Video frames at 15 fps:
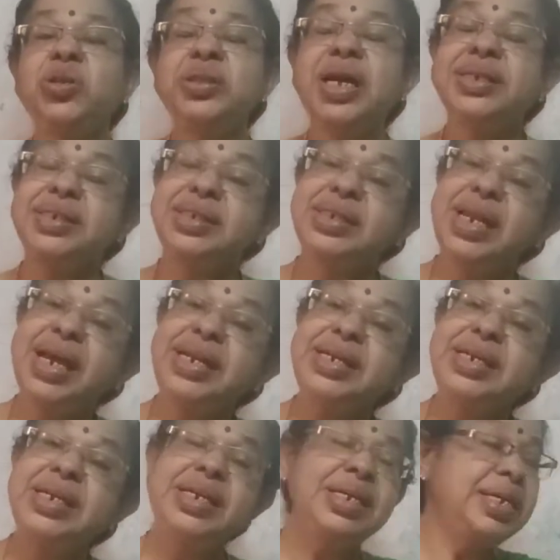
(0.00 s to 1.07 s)
that is
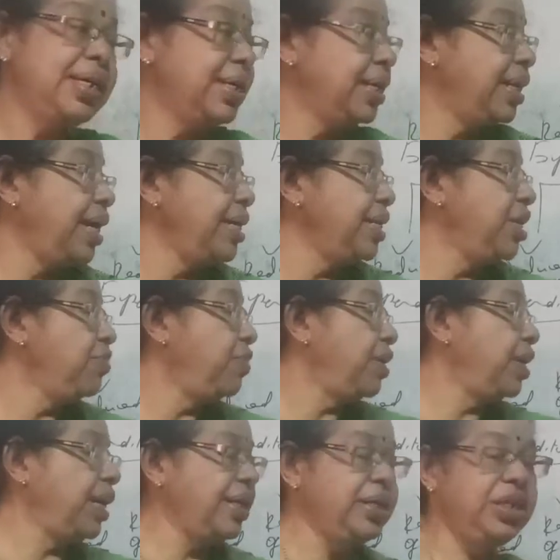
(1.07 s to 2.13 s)

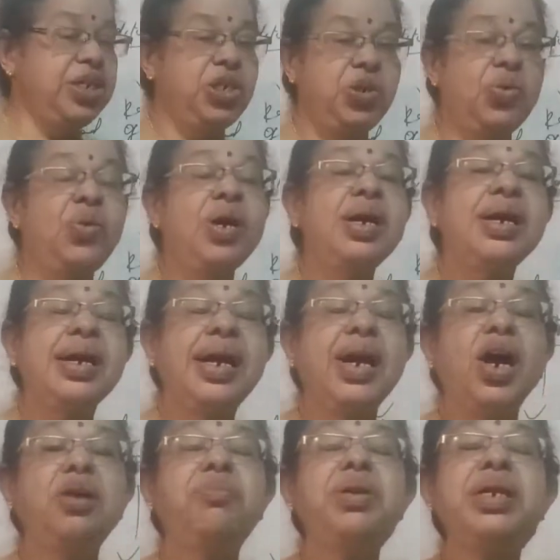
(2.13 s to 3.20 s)
91-92,
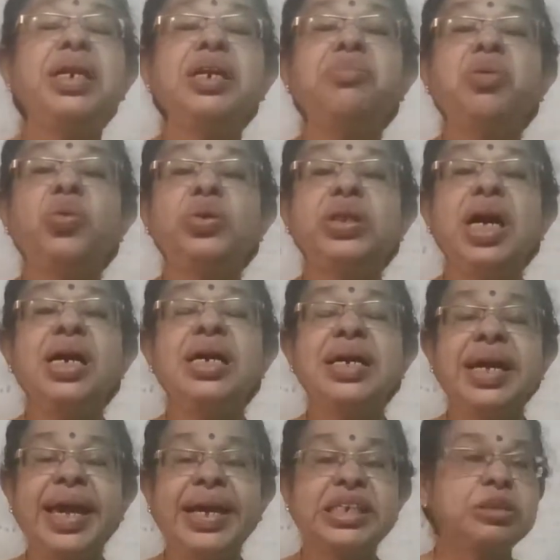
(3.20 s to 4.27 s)
government remove the
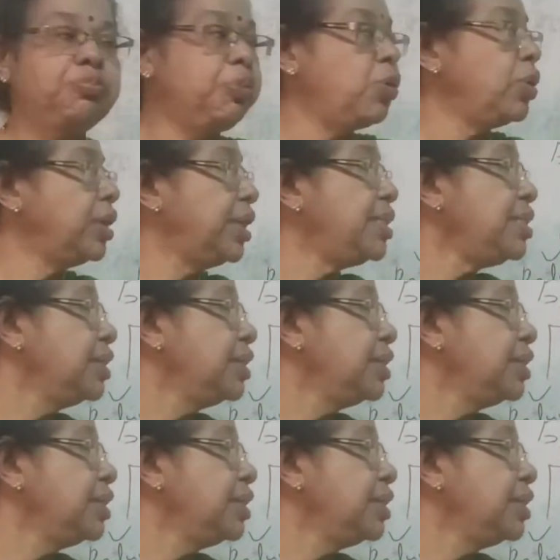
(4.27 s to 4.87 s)
exporter